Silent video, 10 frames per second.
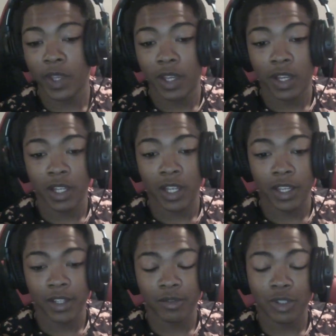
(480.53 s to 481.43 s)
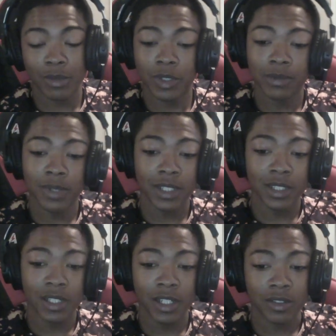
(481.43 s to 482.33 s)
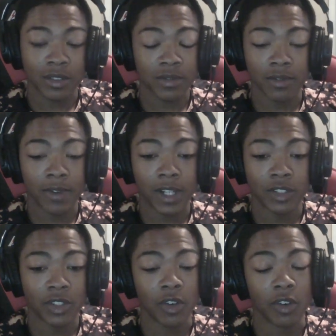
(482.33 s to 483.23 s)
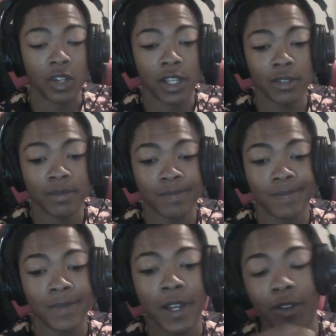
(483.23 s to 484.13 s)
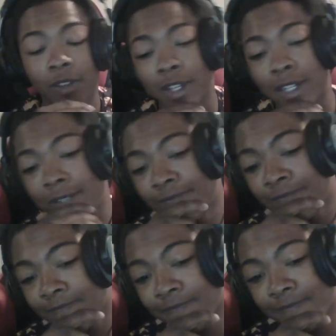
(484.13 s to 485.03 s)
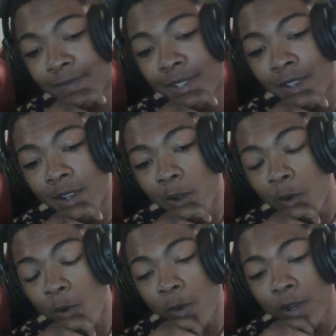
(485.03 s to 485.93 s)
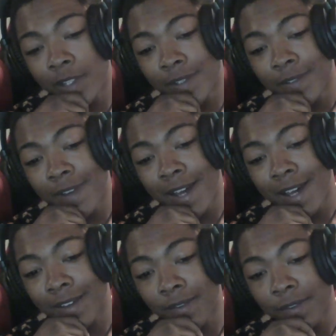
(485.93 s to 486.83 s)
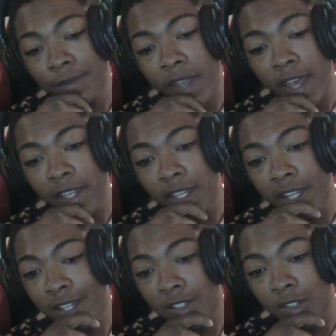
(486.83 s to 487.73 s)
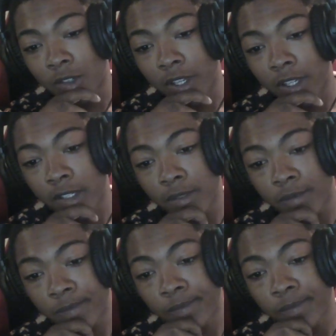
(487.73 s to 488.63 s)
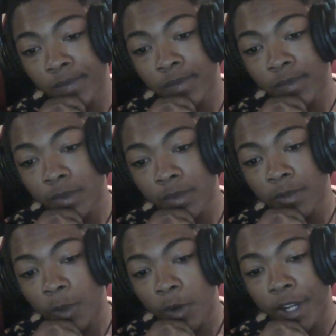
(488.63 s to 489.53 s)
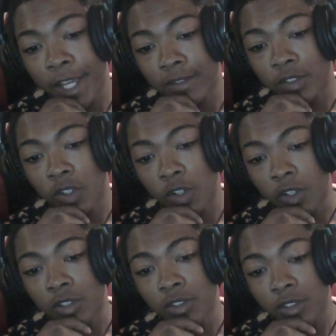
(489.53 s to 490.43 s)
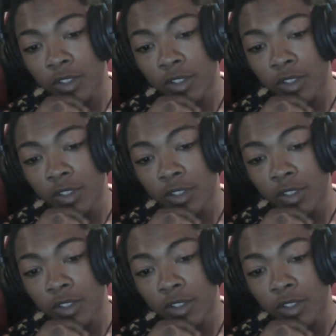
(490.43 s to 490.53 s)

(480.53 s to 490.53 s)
Like, Troublesome 96, fire song. Like, I'm not gonna lie, 1 to 5, I get that song like 4.5 stars.